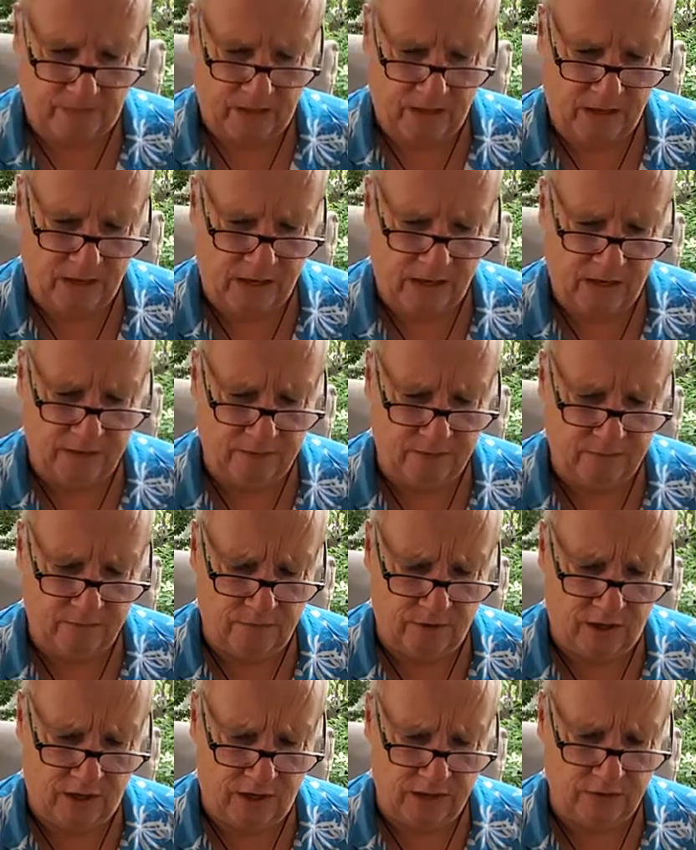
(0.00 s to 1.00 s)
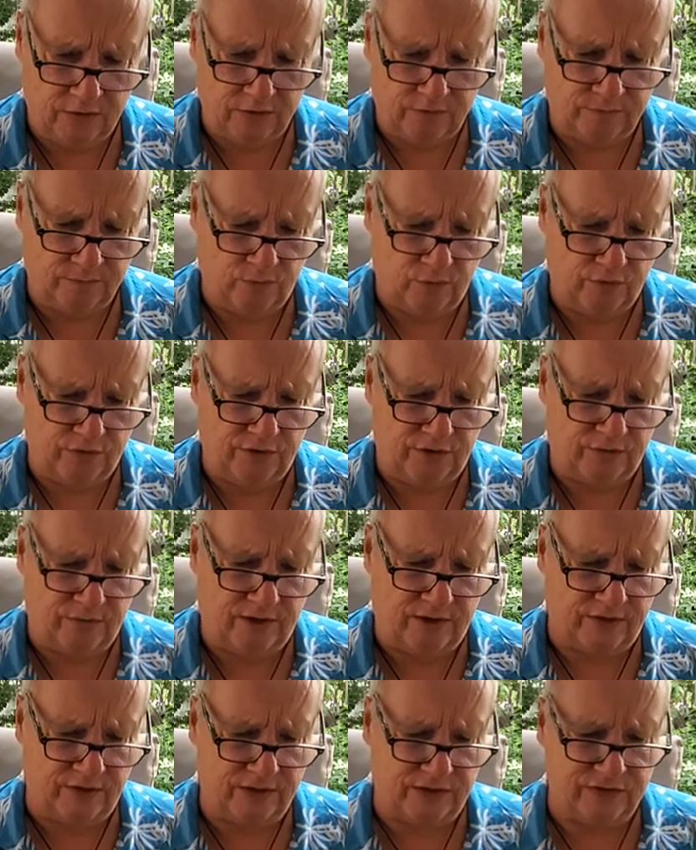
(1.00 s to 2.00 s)
I look more than
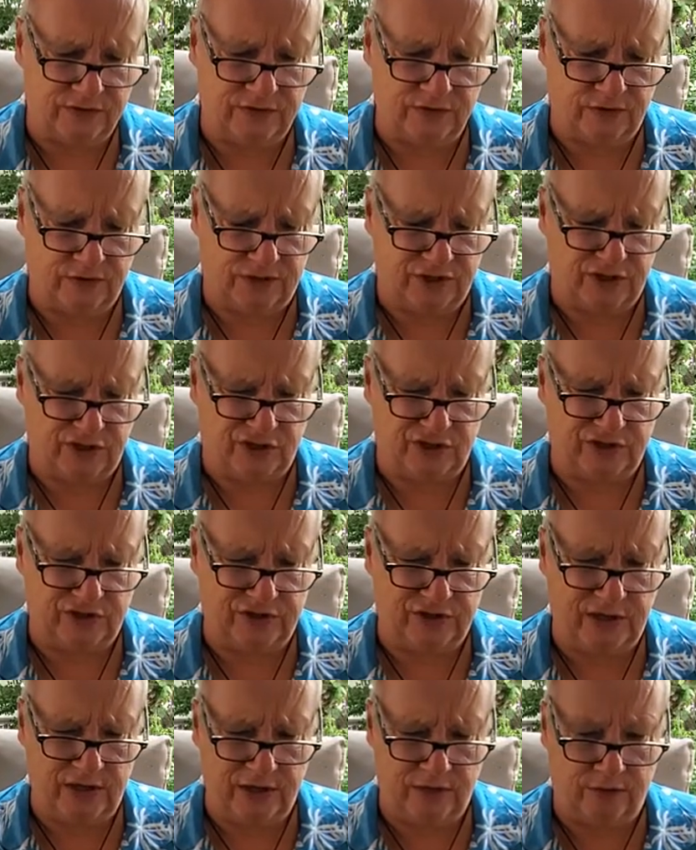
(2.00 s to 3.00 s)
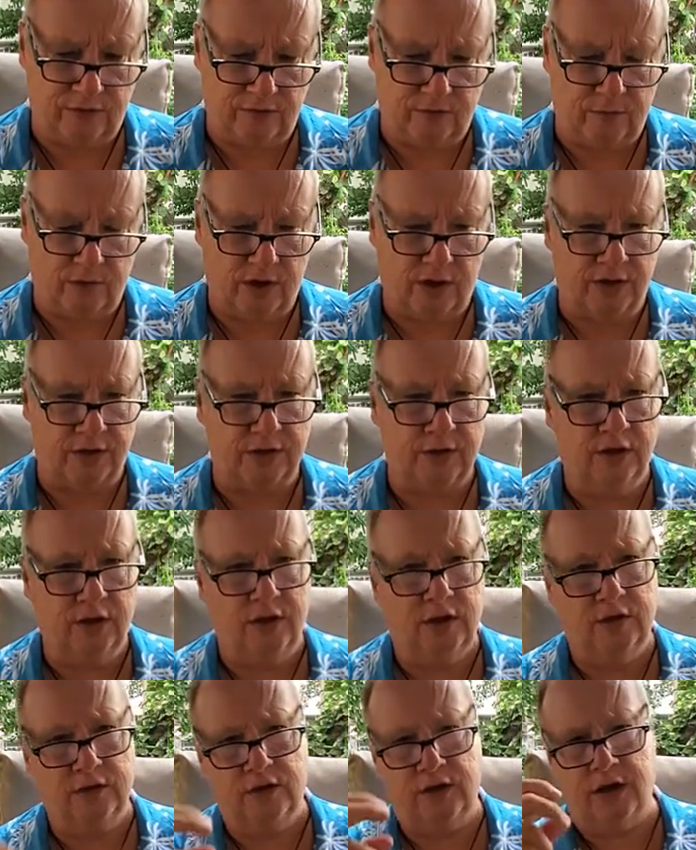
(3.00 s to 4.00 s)
about necessarily the state of the mind.
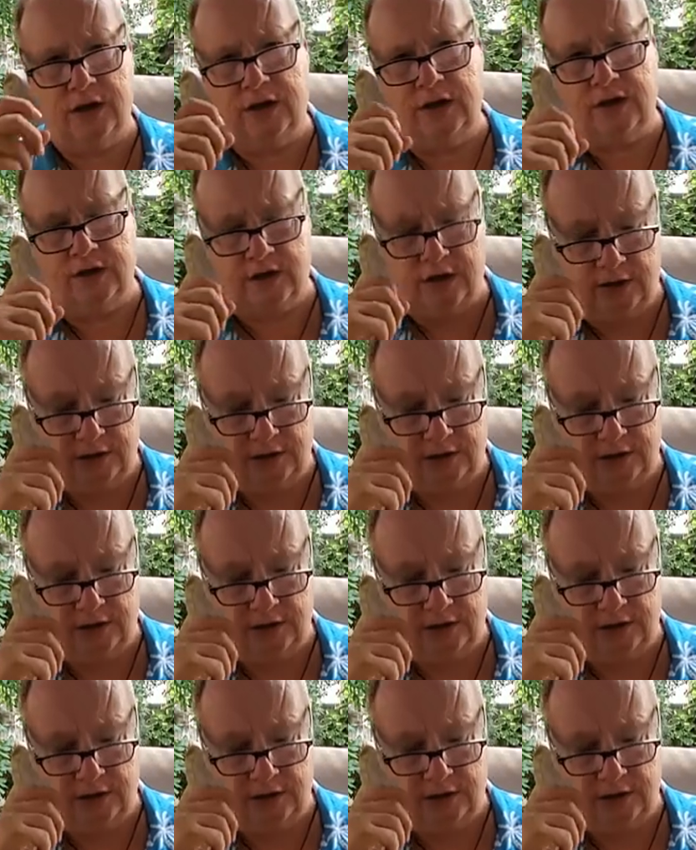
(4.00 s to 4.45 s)
Kind of get an